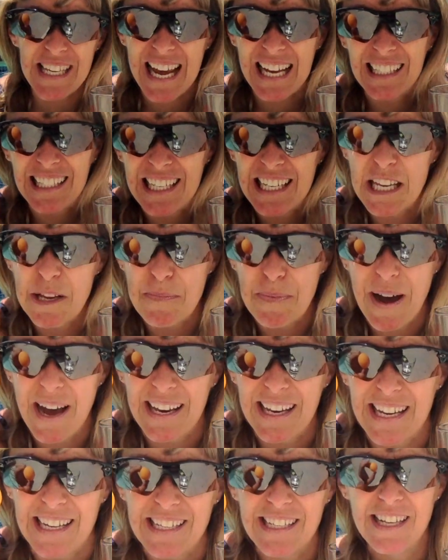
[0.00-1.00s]
tell
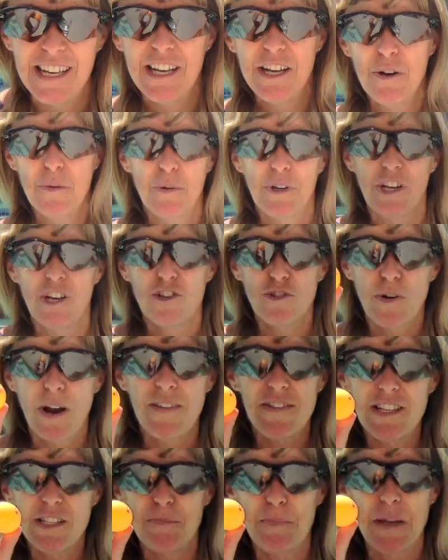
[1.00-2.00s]
anybody. We're going to try
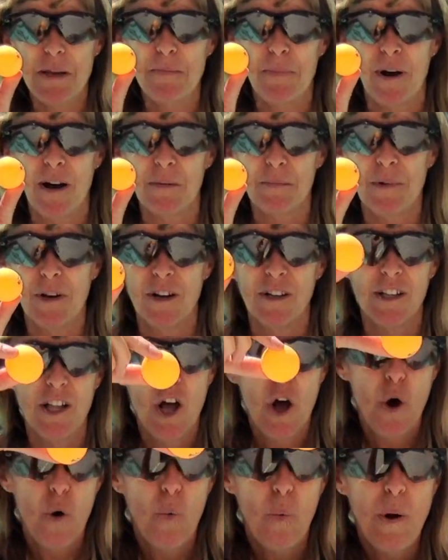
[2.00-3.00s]
this ping pong ball.
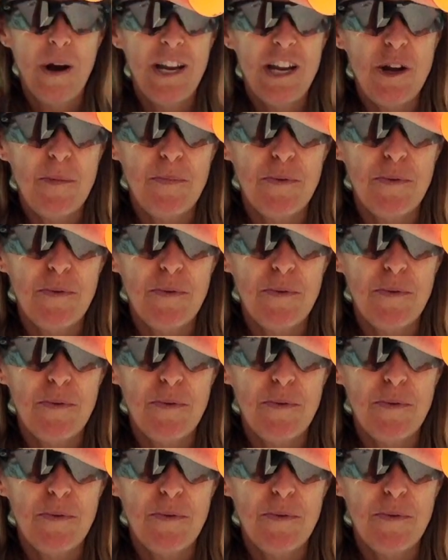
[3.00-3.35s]
What do you